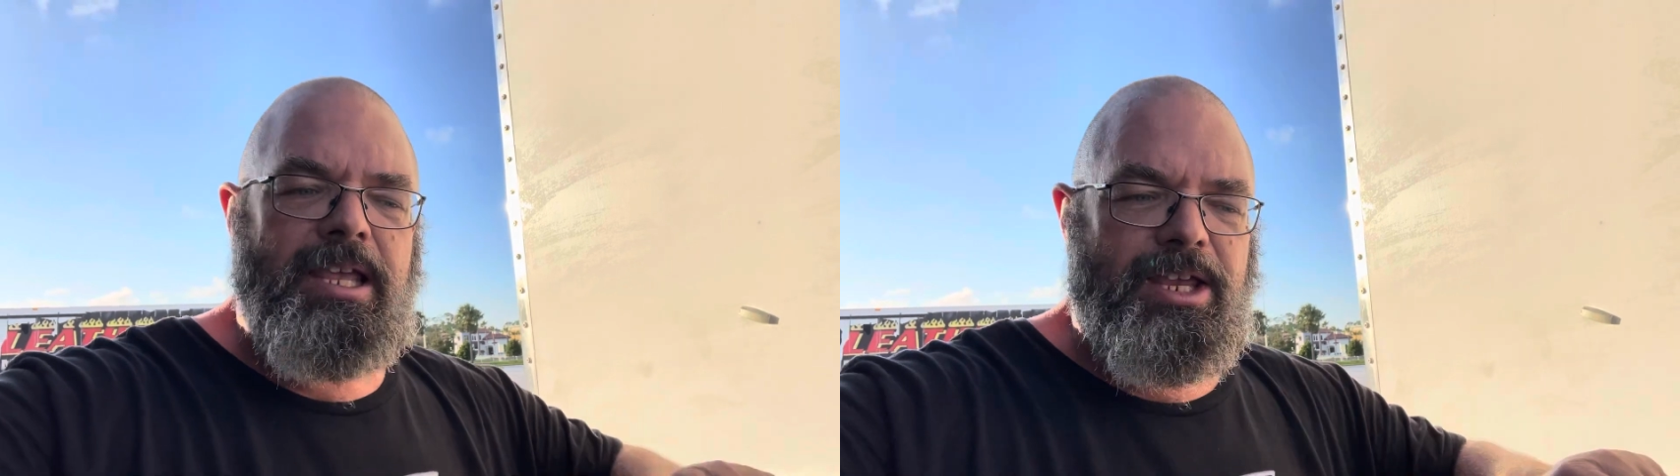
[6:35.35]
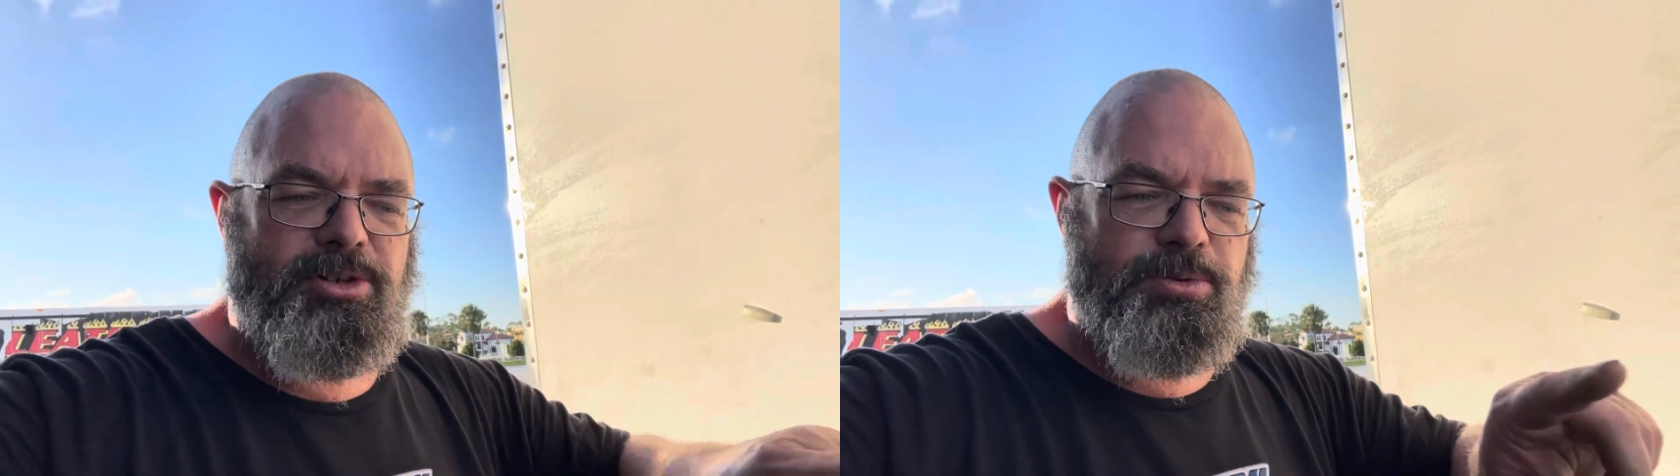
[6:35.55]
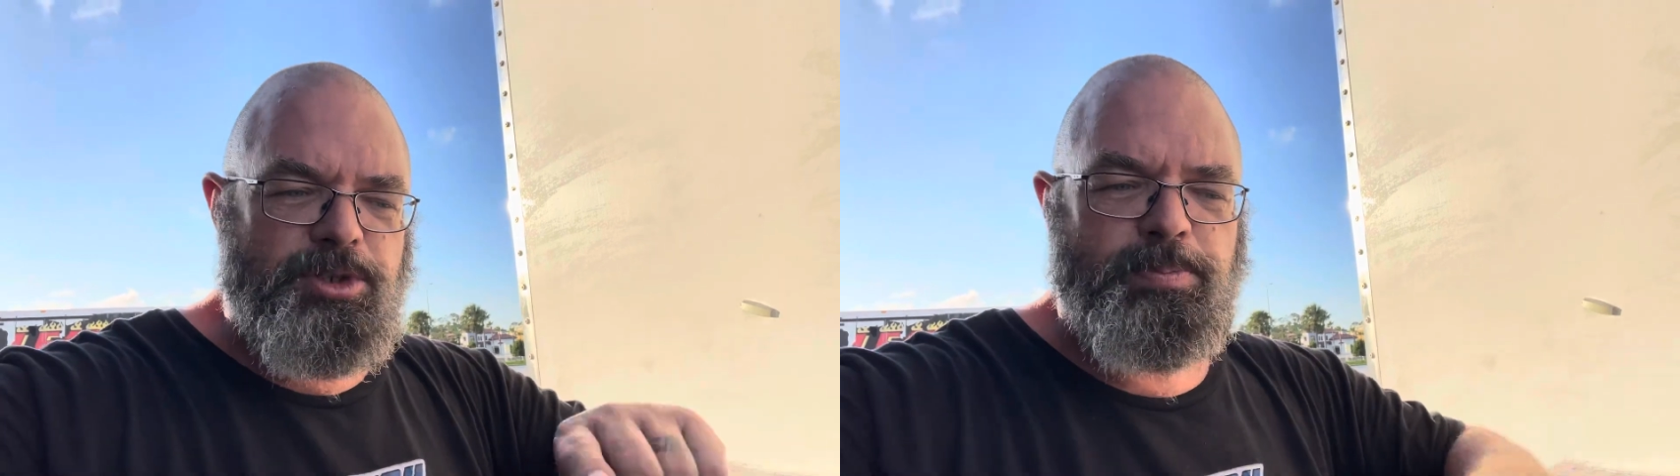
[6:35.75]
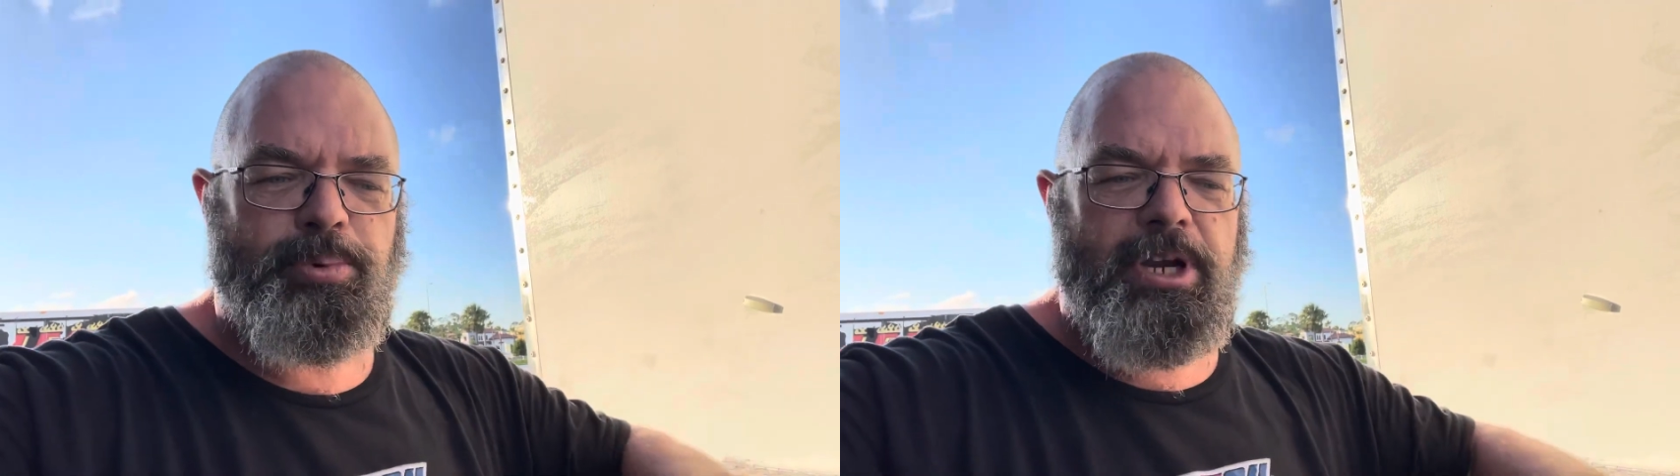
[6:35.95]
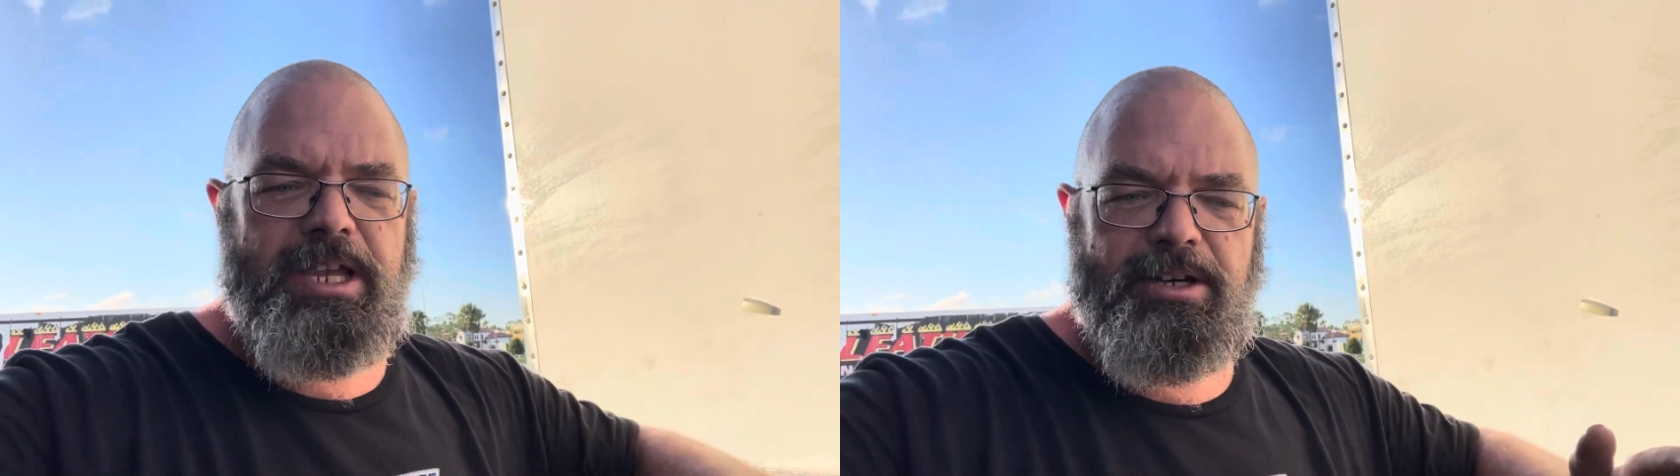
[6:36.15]
and she'll
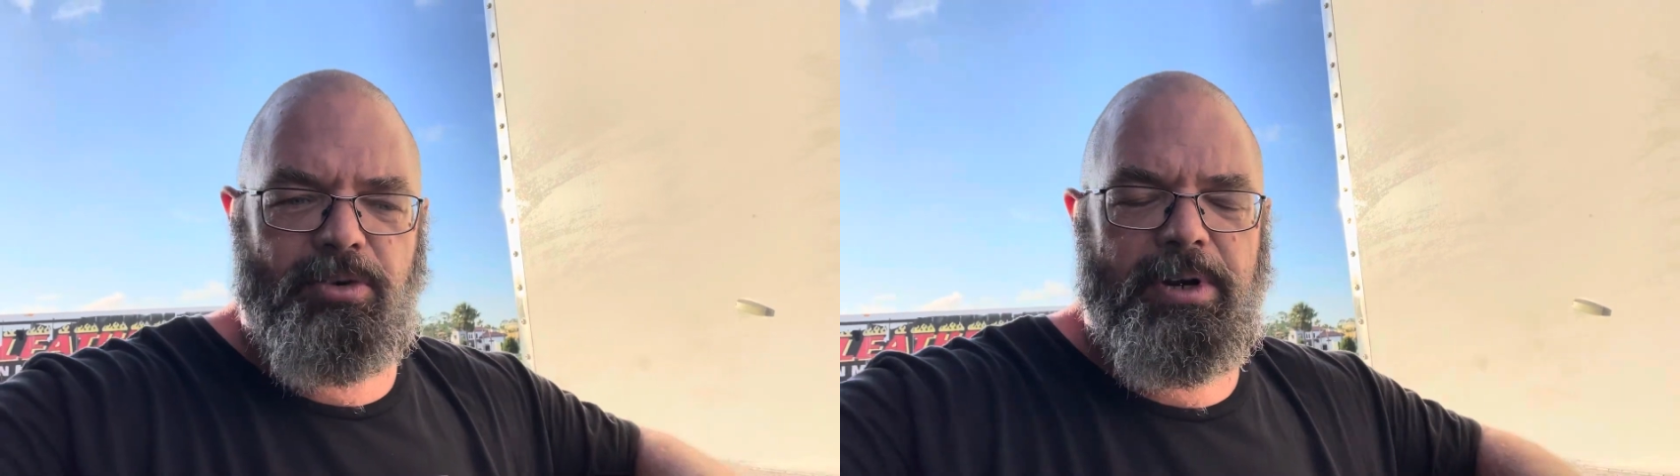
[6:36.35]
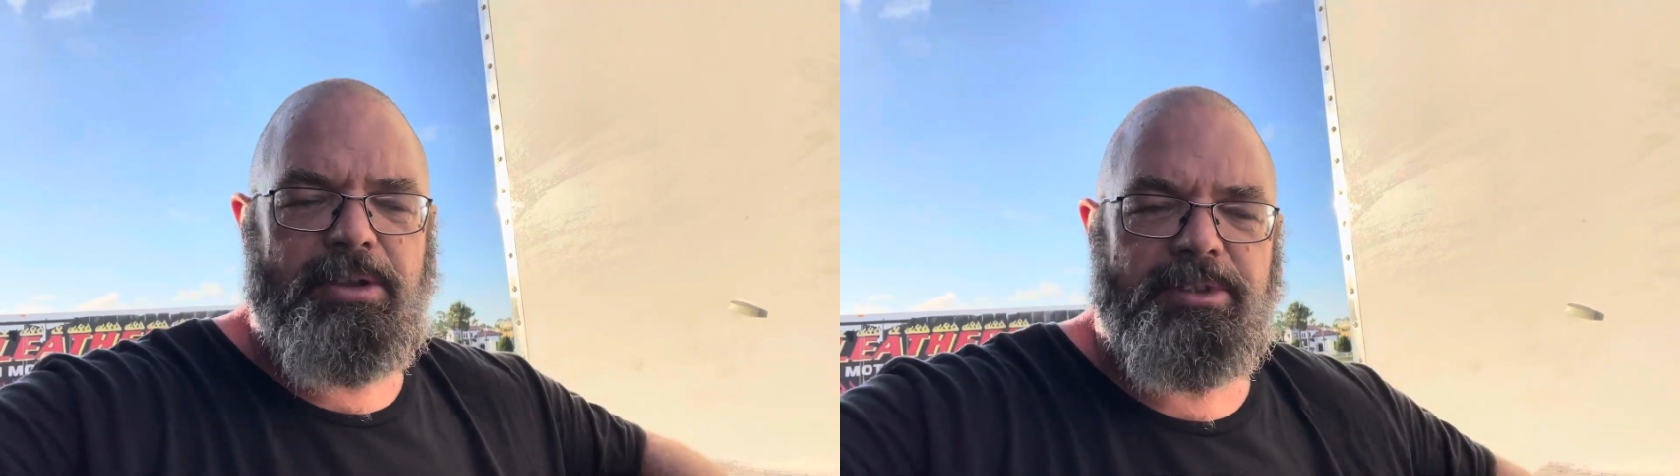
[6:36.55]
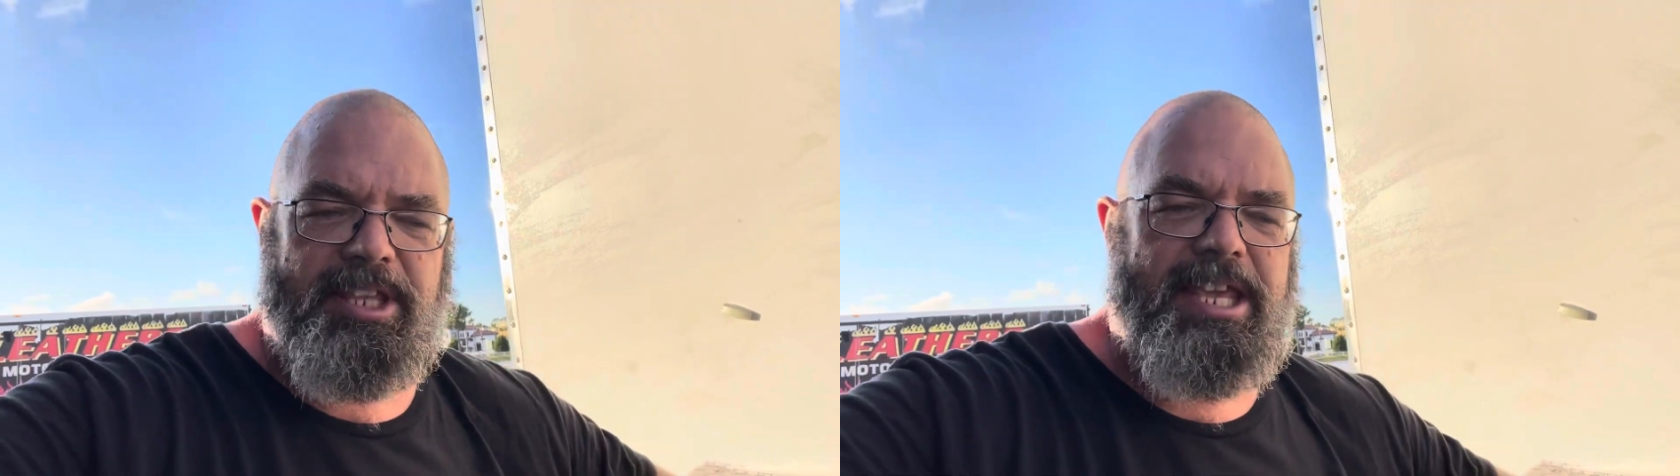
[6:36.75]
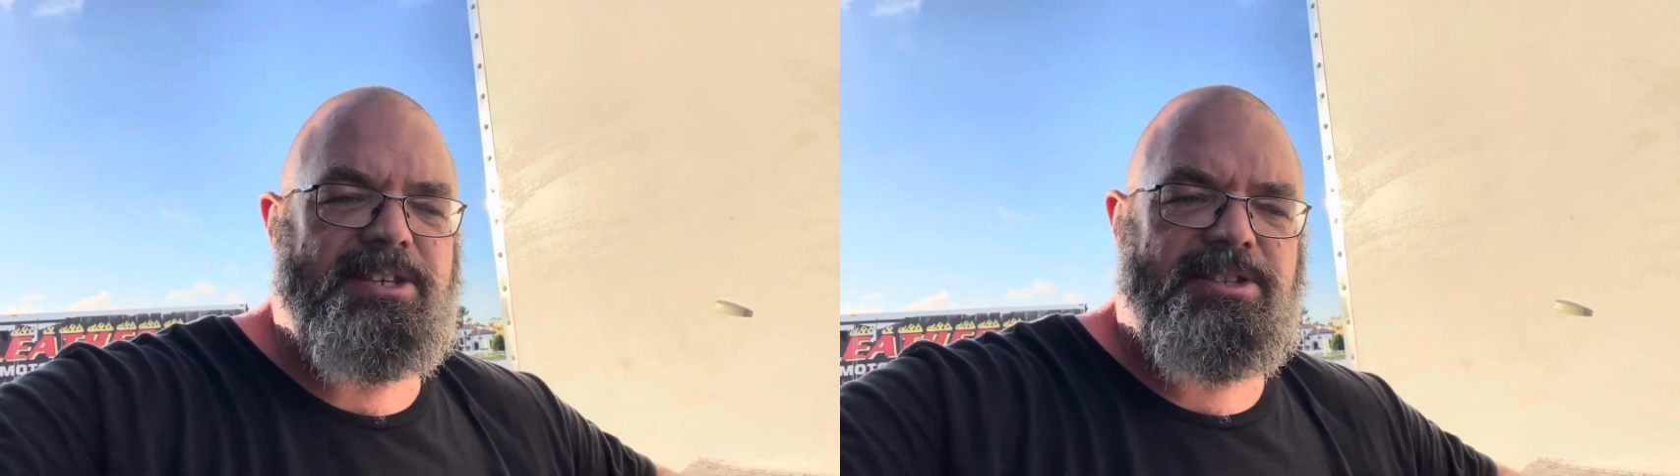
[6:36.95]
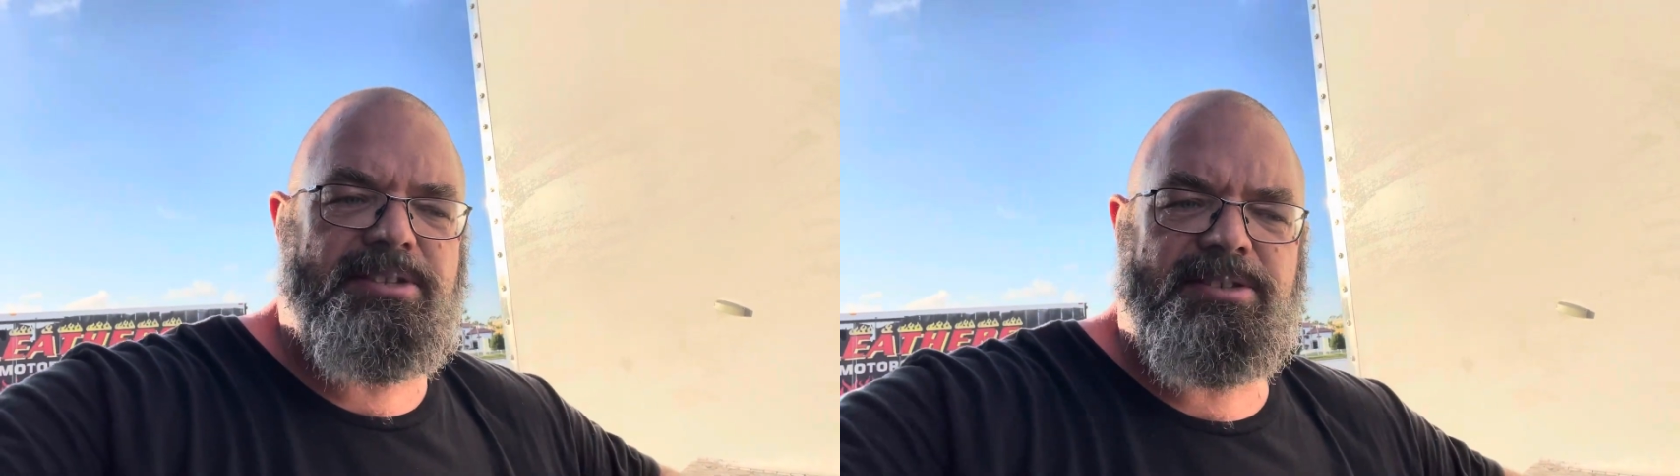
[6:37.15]
spray it around the
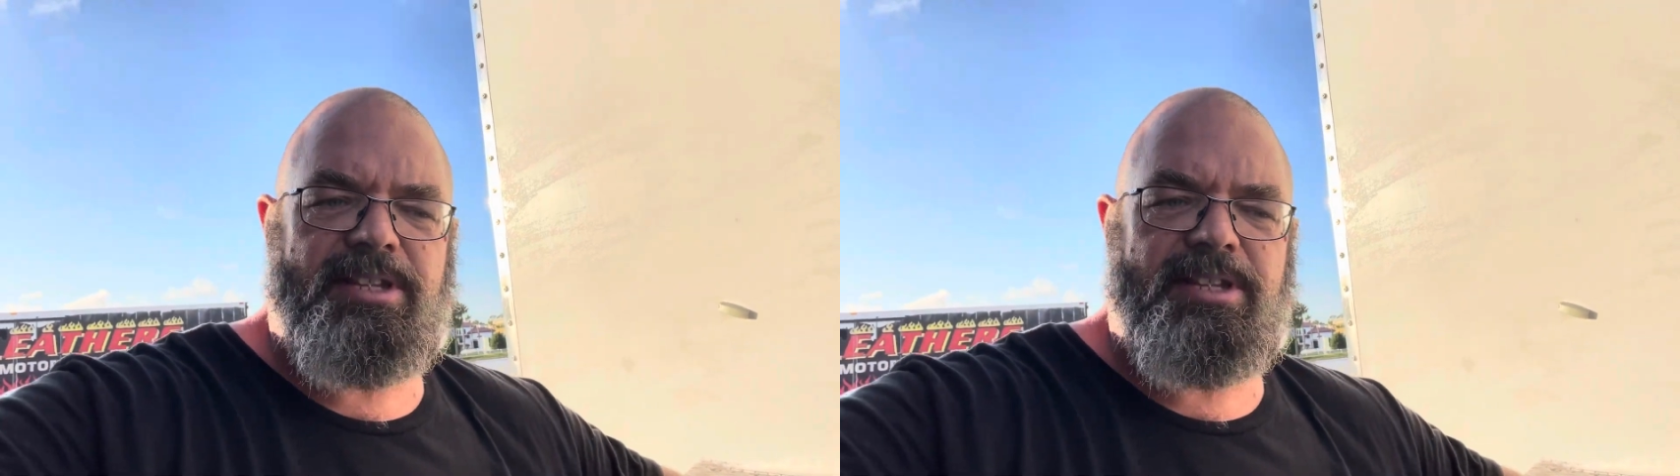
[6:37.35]
cases